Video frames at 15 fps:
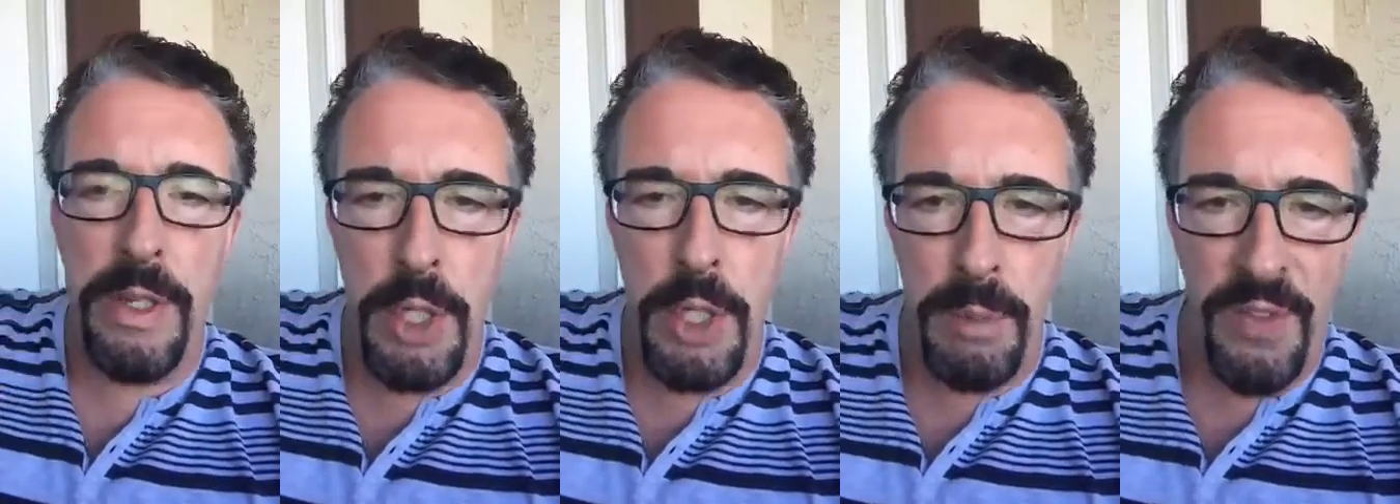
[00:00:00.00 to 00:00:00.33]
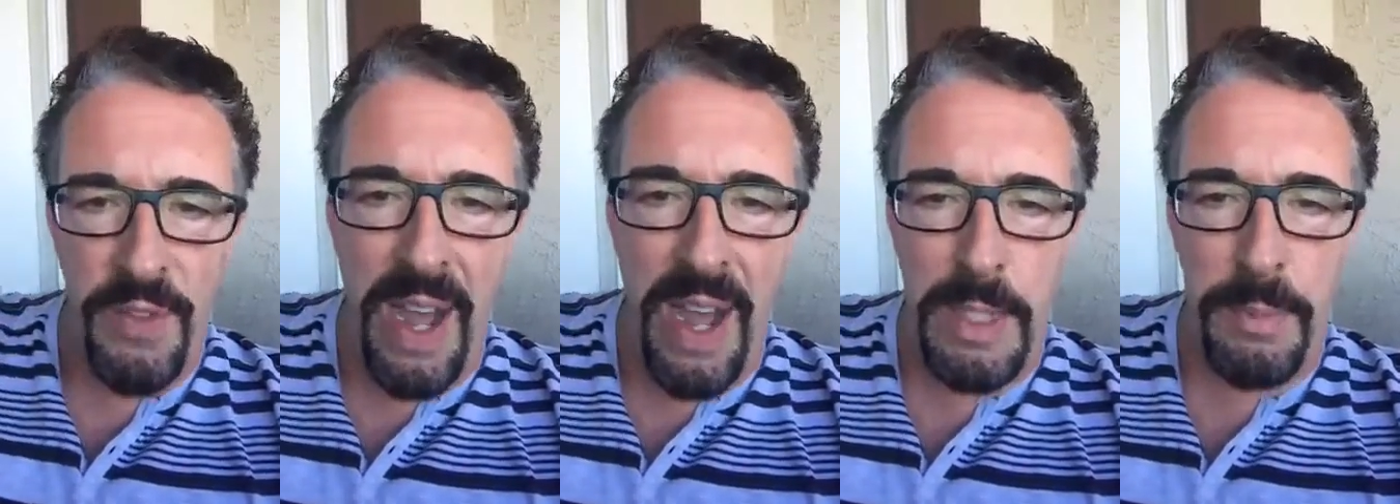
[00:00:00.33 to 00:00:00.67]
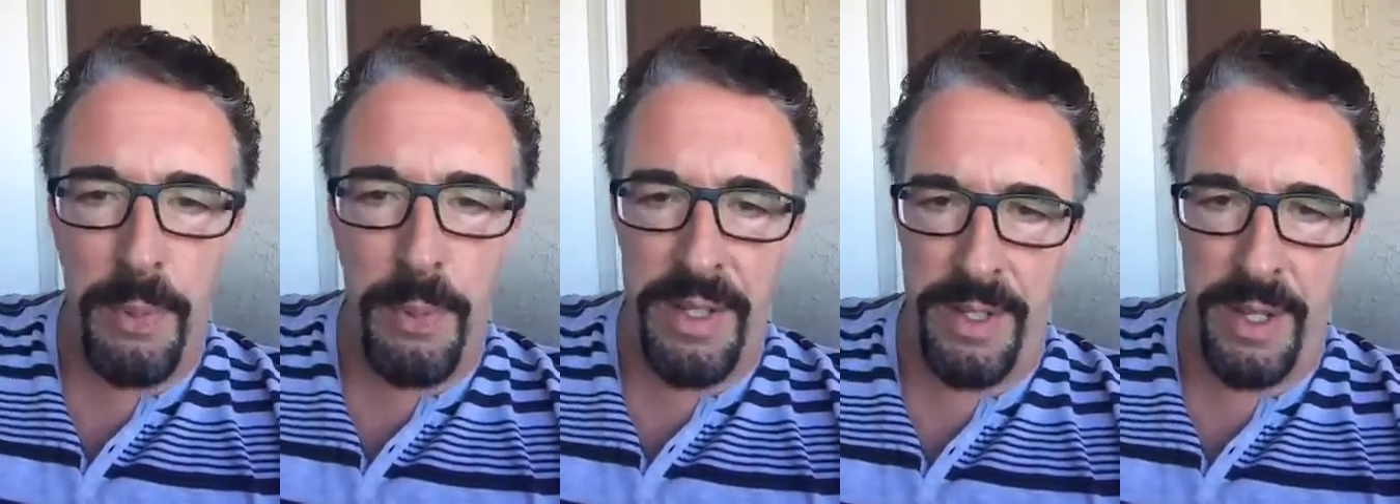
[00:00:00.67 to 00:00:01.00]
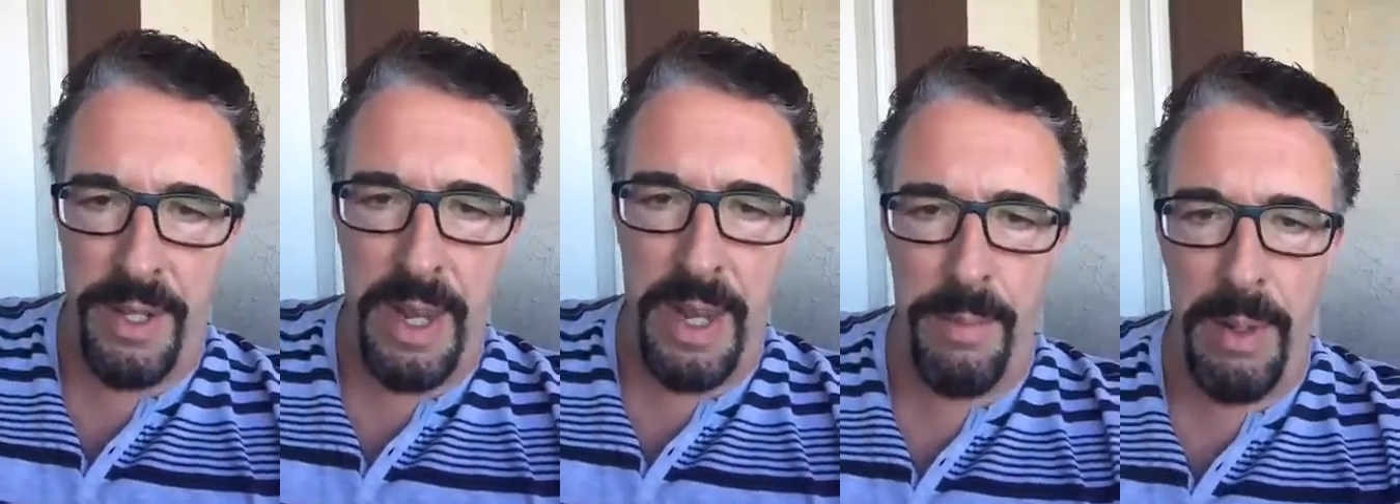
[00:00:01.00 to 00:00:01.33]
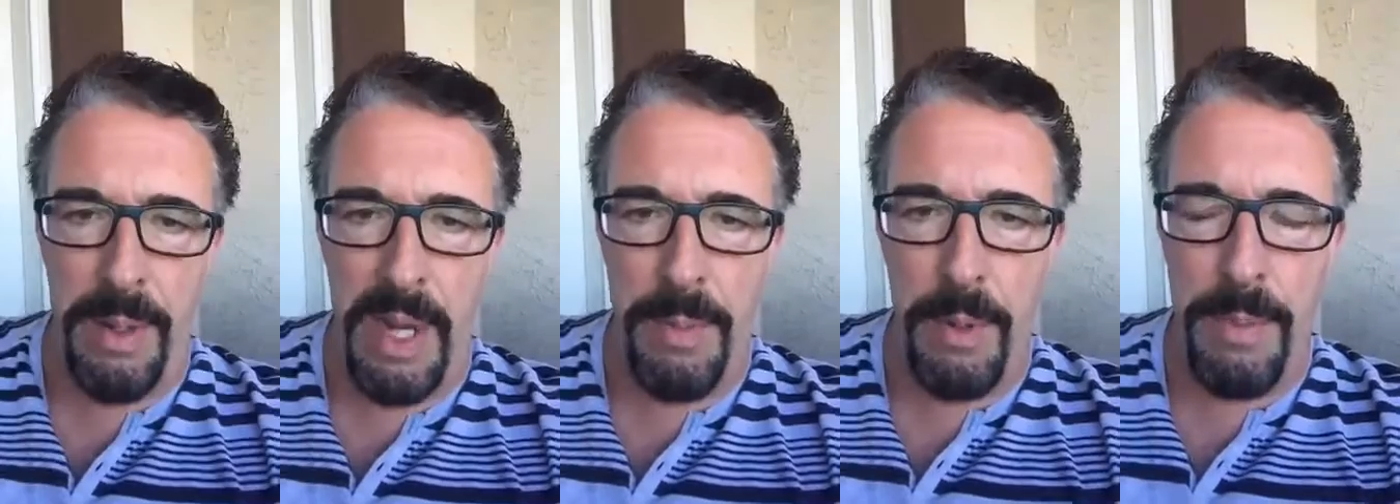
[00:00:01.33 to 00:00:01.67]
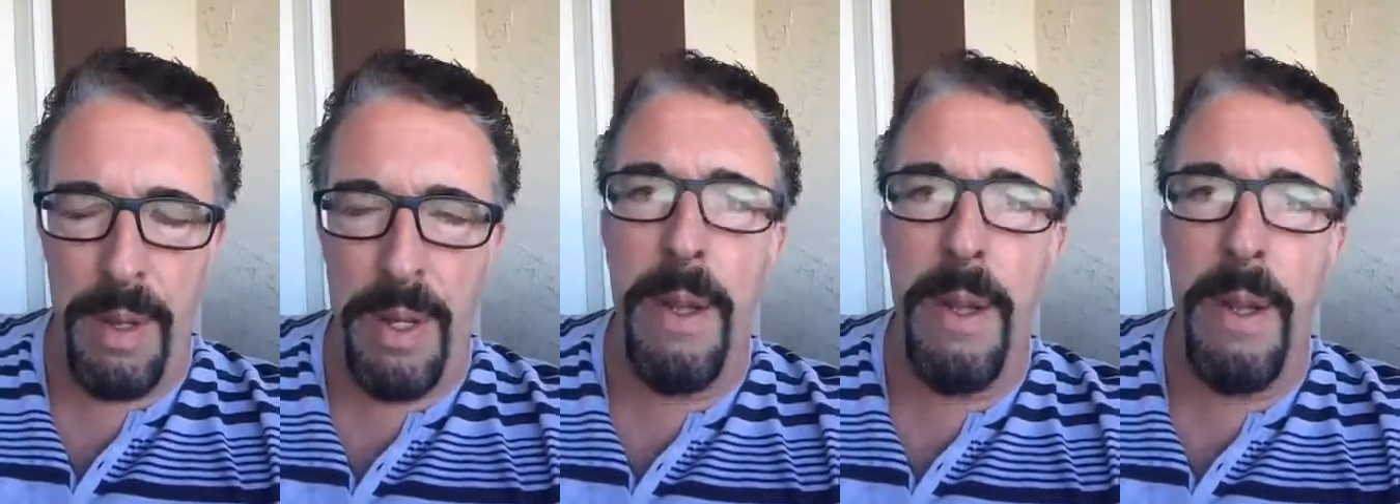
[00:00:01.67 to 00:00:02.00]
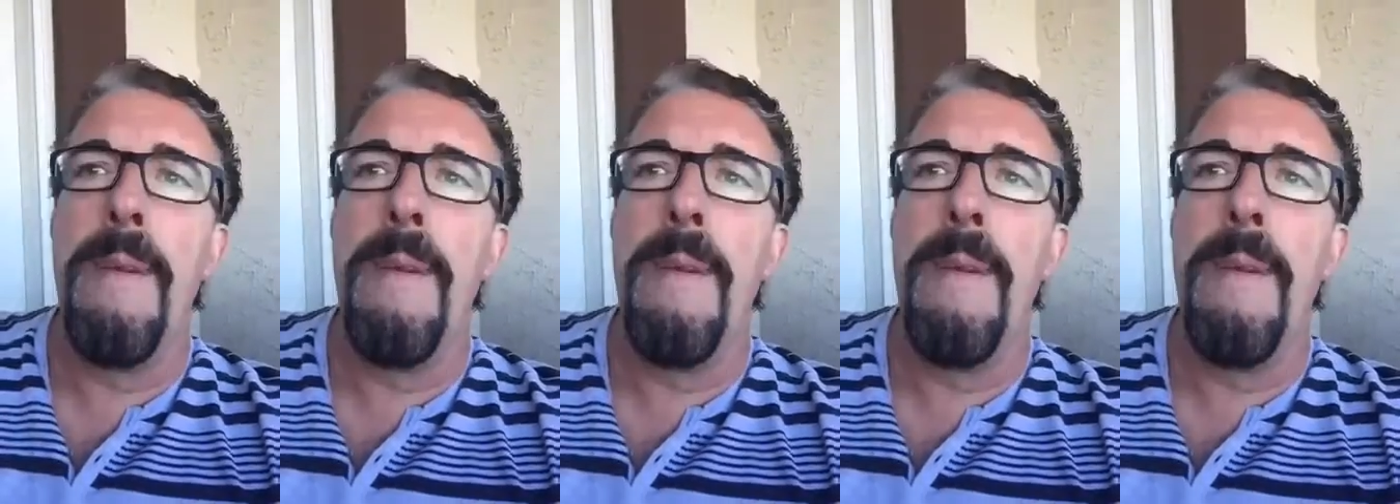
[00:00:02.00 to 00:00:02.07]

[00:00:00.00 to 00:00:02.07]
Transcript: Jewish vice president named Lieberman,